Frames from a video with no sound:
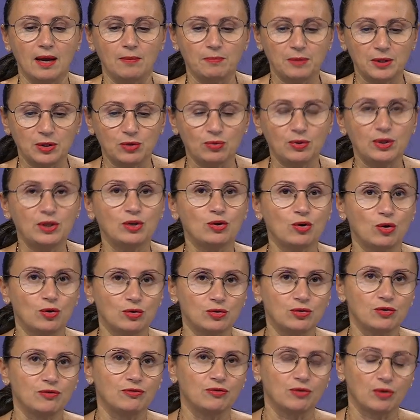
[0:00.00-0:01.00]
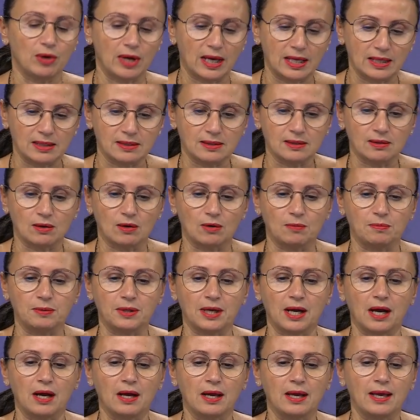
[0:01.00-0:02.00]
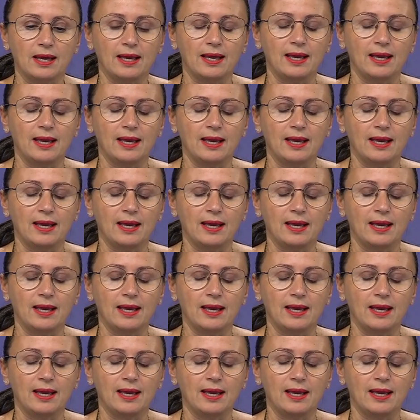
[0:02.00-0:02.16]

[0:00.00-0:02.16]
between Kosovo and Serbia.